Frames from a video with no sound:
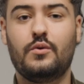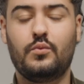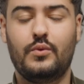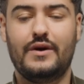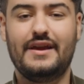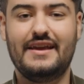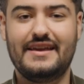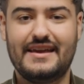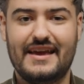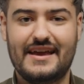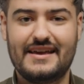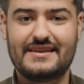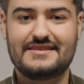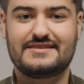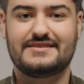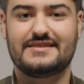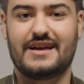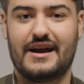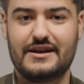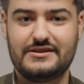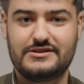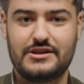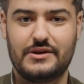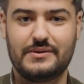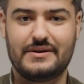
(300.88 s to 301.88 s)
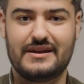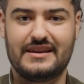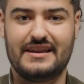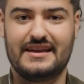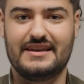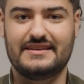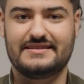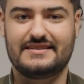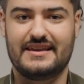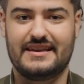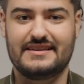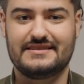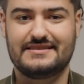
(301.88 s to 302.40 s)
we get
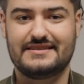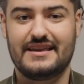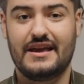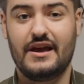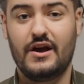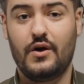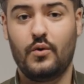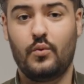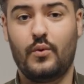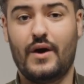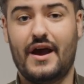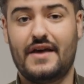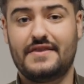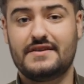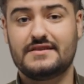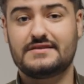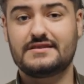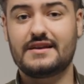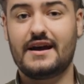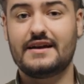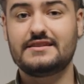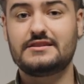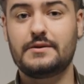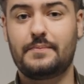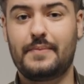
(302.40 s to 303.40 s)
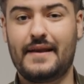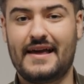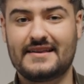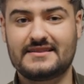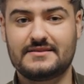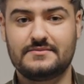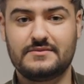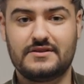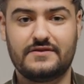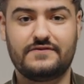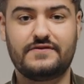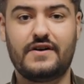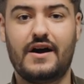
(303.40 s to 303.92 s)
cytokinesis, where the
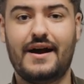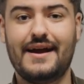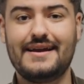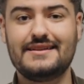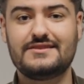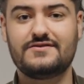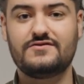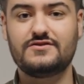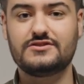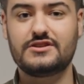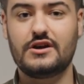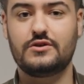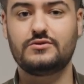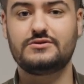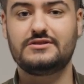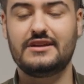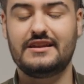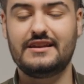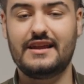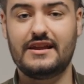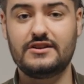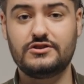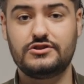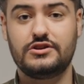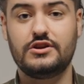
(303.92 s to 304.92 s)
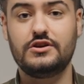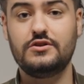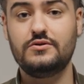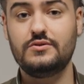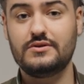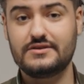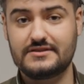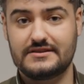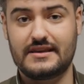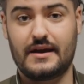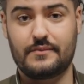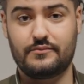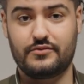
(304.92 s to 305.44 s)
cytoplasm divides, resulting in two
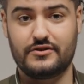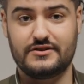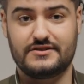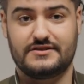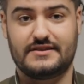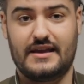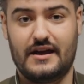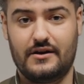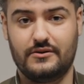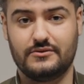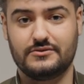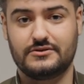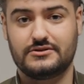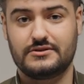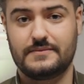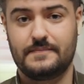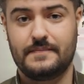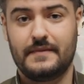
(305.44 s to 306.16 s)
separate cells.